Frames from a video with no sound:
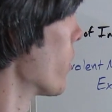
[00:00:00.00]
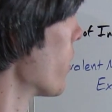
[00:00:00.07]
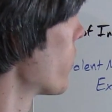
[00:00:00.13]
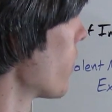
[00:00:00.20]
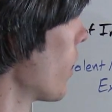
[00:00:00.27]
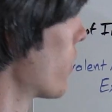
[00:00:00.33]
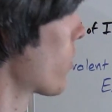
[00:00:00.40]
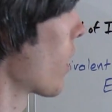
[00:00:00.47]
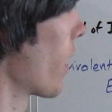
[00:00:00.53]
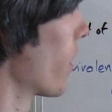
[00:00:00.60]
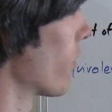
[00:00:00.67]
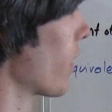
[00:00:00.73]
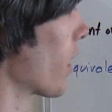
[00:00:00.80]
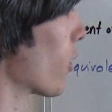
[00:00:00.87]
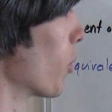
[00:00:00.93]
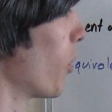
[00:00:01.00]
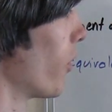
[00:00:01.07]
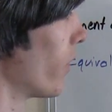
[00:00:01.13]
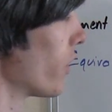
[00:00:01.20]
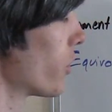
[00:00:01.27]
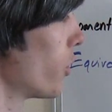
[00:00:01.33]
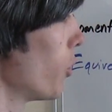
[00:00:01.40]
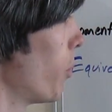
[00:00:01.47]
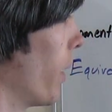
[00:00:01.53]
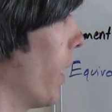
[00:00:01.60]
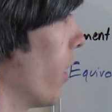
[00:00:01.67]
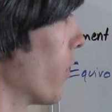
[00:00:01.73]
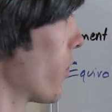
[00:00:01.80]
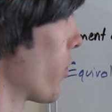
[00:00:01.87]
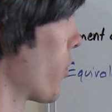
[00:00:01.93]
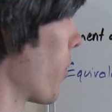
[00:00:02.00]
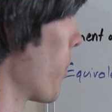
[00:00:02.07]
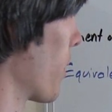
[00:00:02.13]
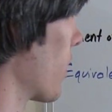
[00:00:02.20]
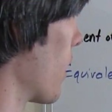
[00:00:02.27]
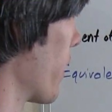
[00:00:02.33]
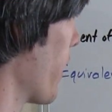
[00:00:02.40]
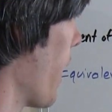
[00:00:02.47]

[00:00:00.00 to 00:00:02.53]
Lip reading: It's kind of like removing 2 pounds or something like